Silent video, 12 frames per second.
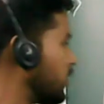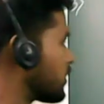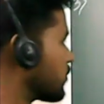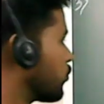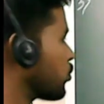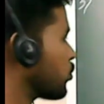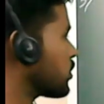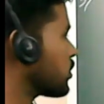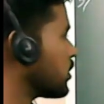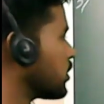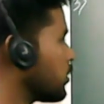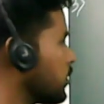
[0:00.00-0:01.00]
4
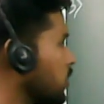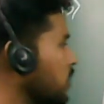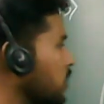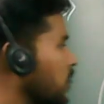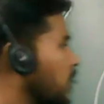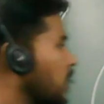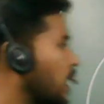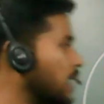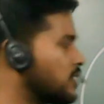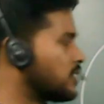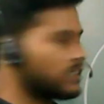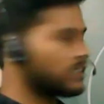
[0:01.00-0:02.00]
cm and 3
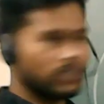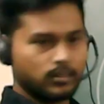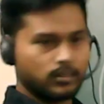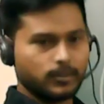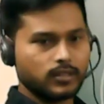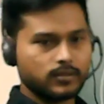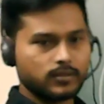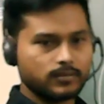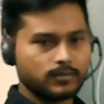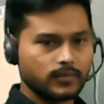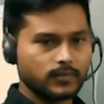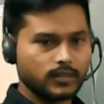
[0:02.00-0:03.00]
cm.
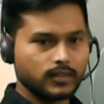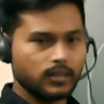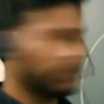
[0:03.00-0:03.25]
Now